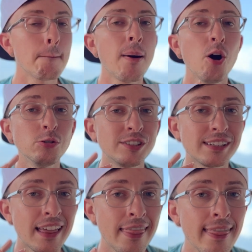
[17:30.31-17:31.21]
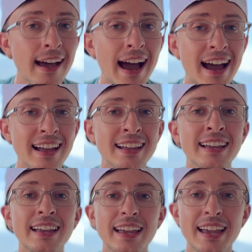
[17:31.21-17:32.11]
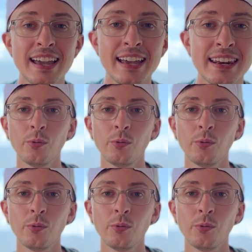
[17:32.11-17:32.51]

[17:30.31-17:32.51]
post that in